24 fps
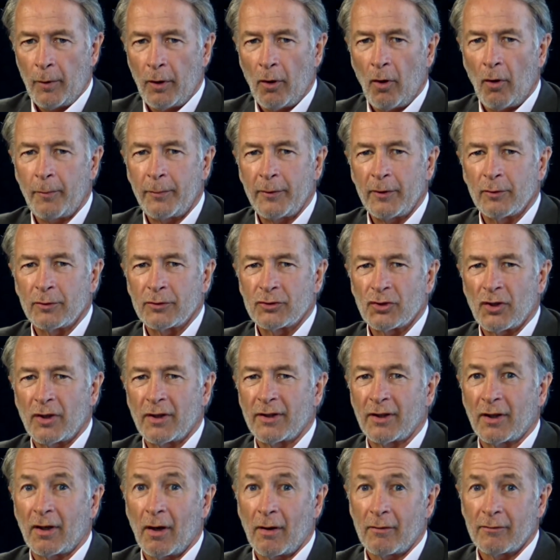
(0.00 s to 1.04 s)
We hope you
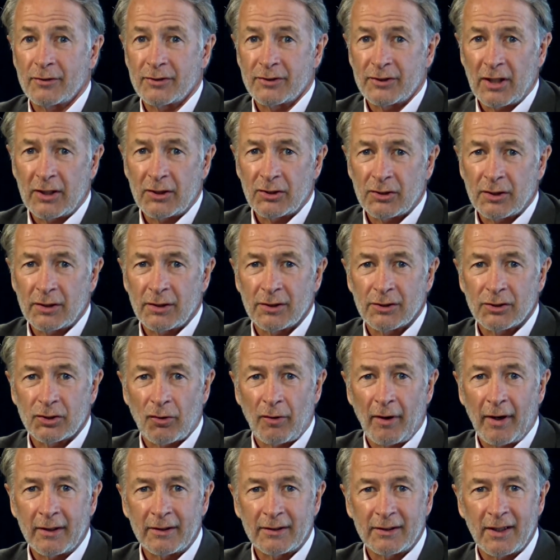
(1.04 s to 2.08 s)
enjoy the conversation as
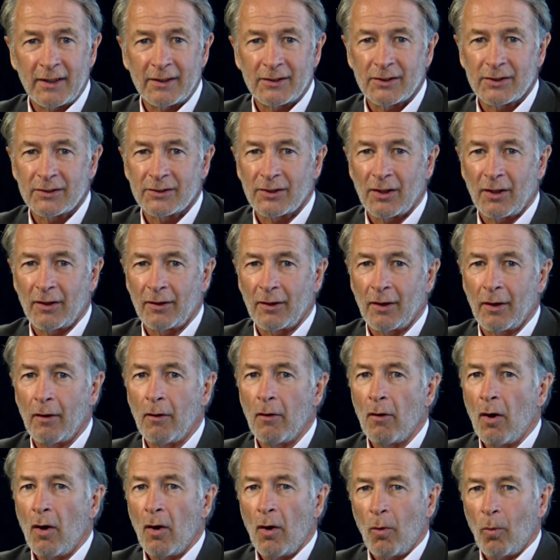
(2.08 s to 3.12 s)
Greg takes us on
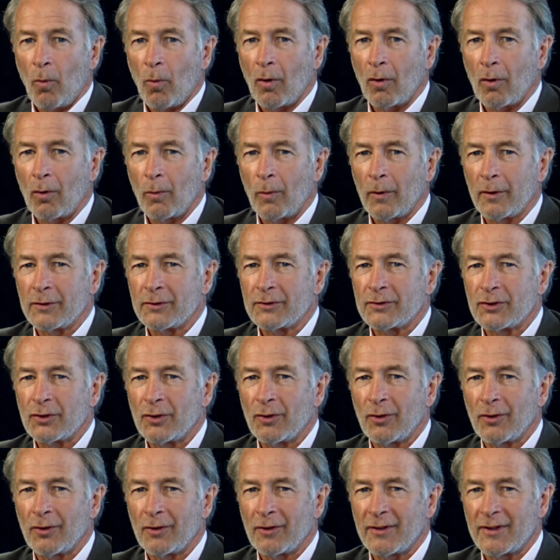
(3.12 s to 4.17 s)
a whirlwind
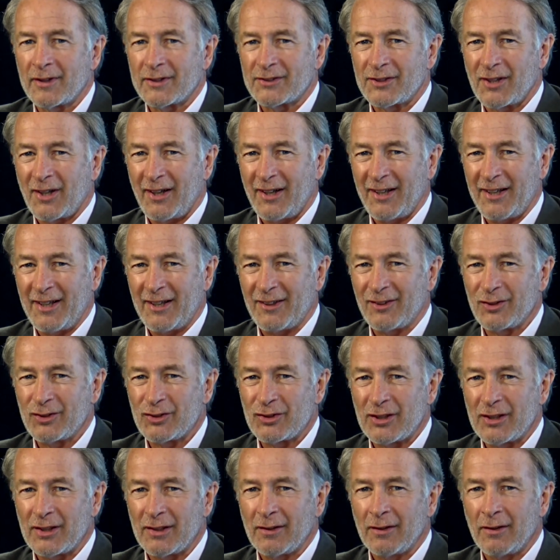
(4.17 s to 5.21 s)
tour that's high
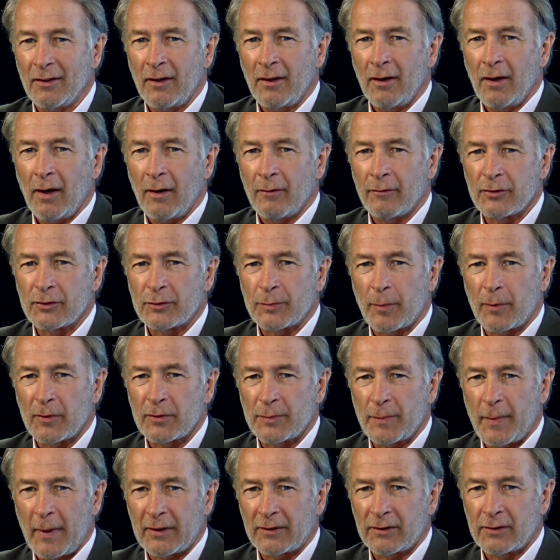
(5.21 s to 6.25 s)
energy of his
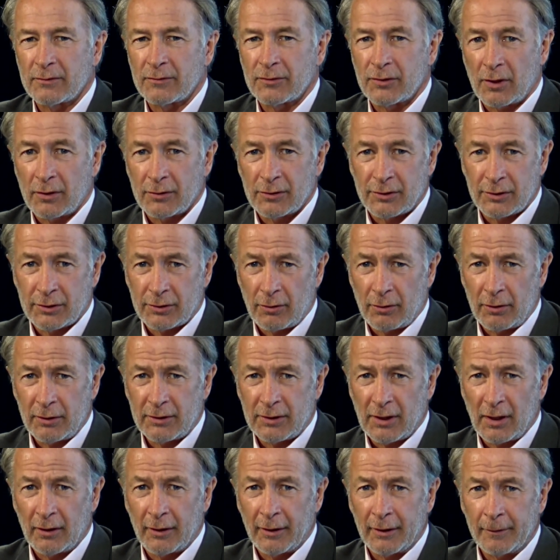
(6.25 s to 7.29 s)
perspectives on
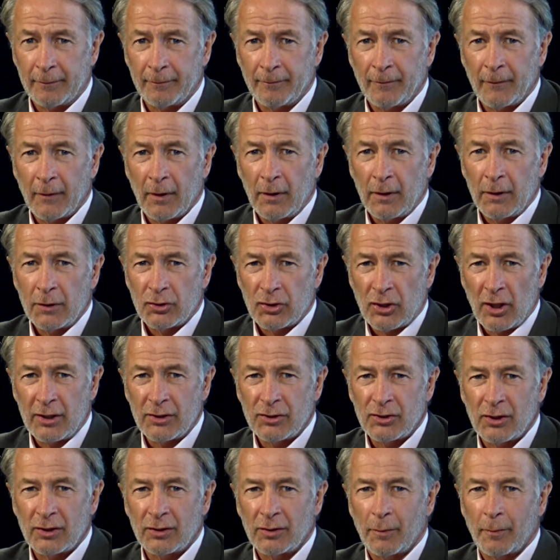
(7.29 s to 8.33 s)
storytelling,
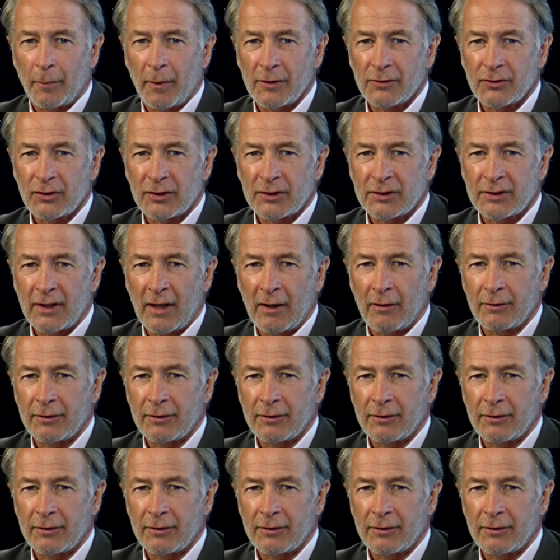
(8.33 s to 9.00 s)
changing New Brunswick's